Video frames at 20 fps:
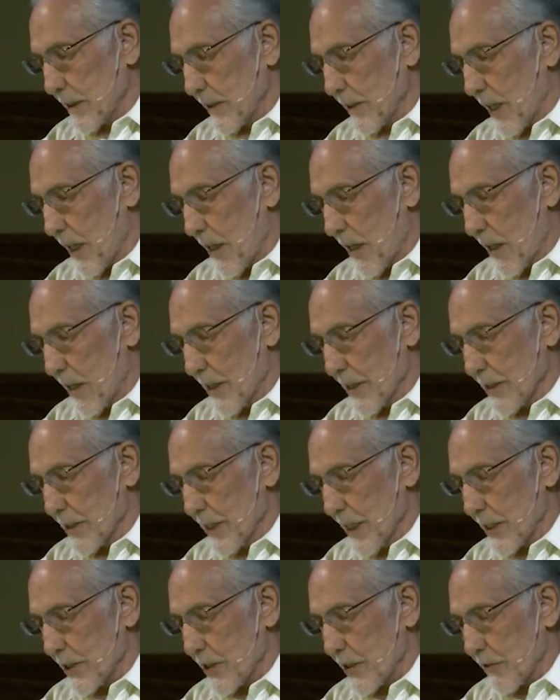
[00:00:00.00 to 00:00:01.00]
the
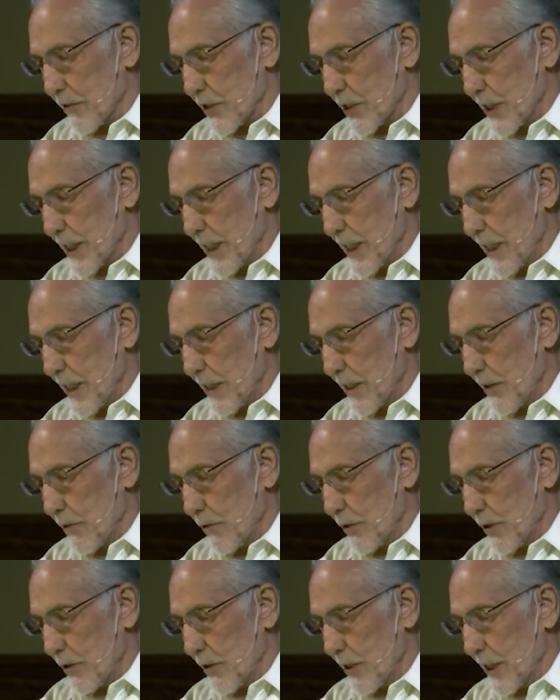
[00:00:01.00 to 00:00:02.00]
hardness of sin and
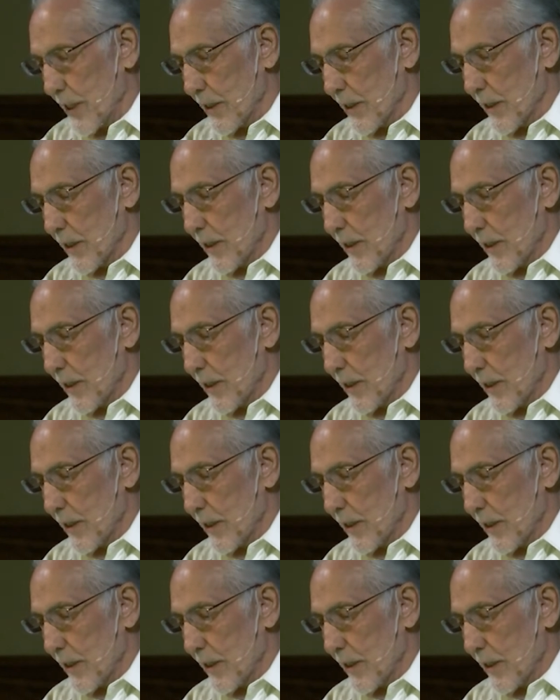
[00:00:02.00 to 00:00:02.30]
ruin.